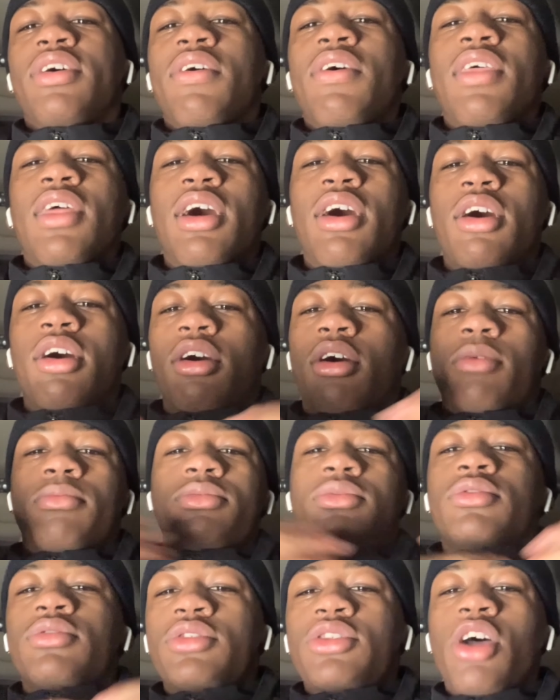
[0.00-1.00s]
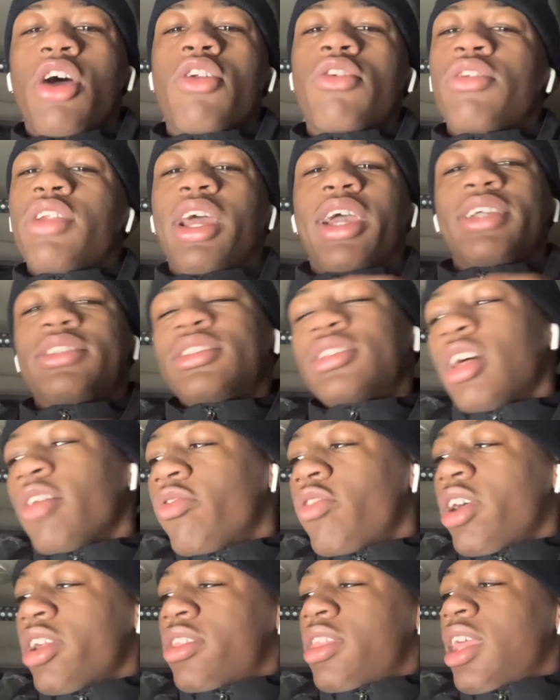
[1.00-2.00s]
um, turtlenecks, stuff
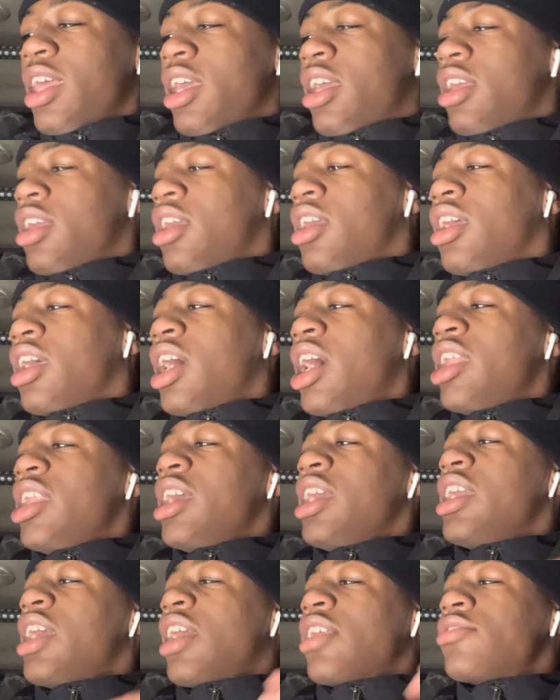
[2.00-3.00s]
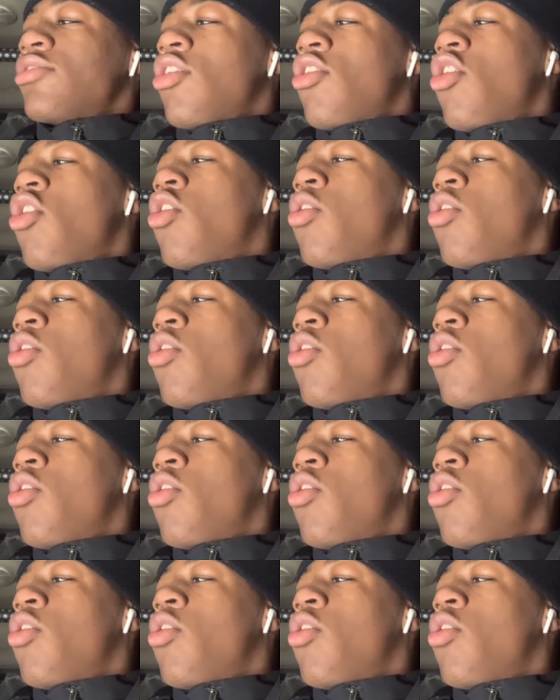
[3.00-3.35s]
like that. And then he got his own